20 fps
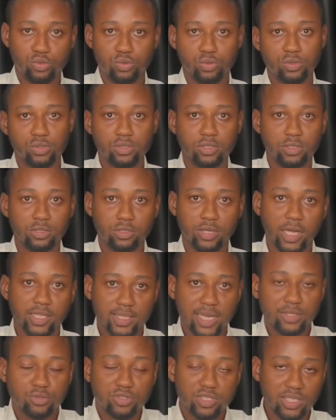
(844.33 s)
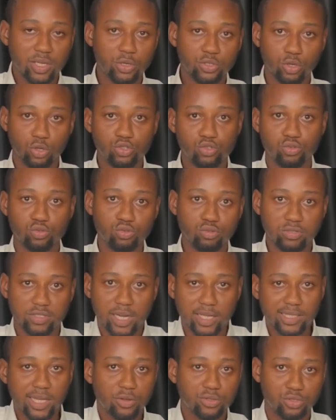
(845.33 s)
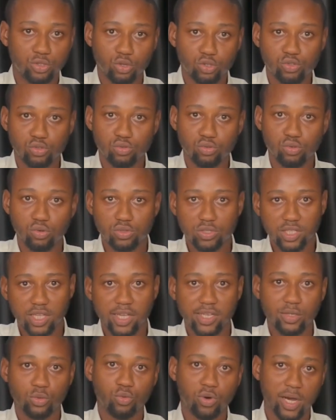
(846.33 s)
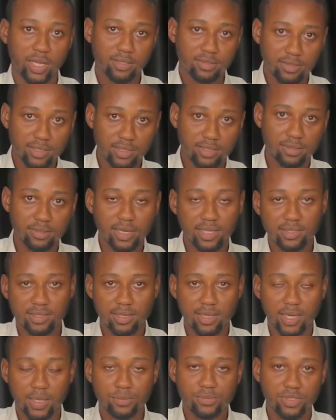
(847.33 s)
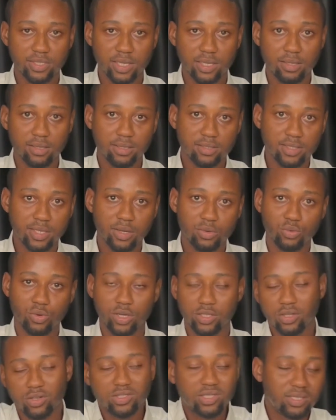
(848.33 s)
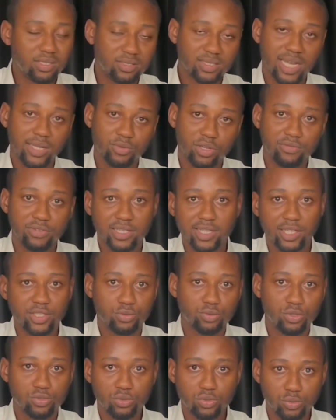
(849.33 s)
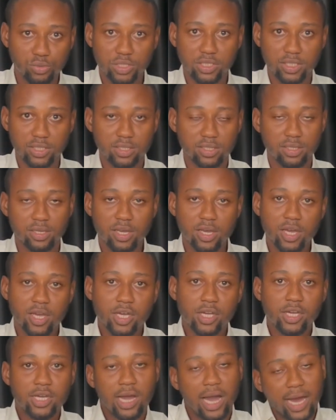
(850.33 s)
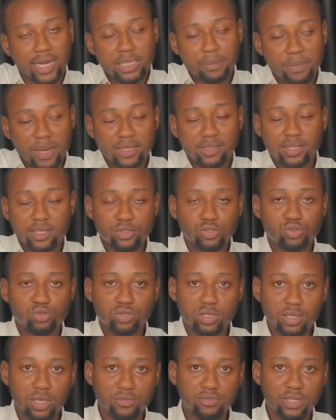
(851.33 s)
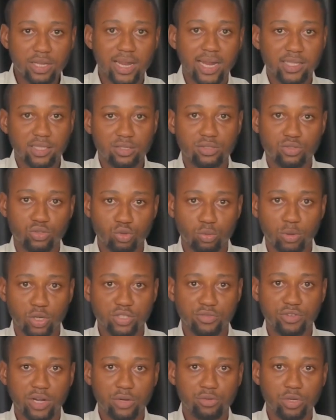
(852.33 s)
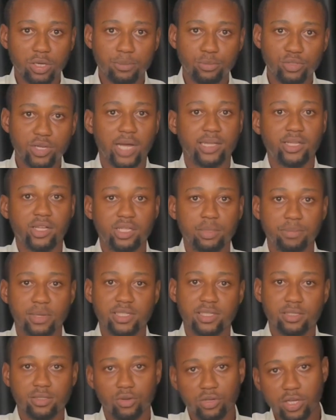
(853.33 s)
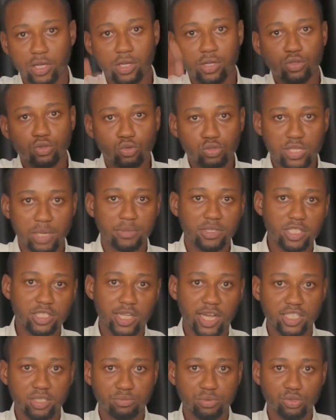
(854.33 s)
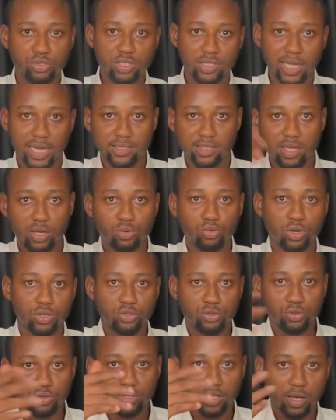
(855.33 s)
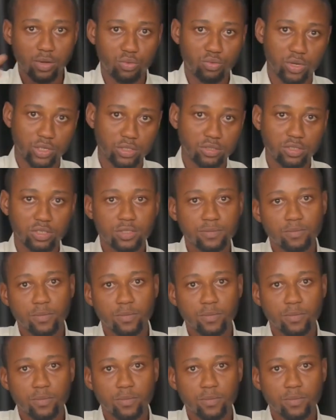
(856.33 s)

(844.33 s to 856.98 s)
You can decide to sell your 2, rent out your 2, stay in 1, sell 1, or decide whatever that you want to do with it. And depending to if the land is so much valuable, you can tell the person, okay, do semi-detached building, I take 1, you take 1.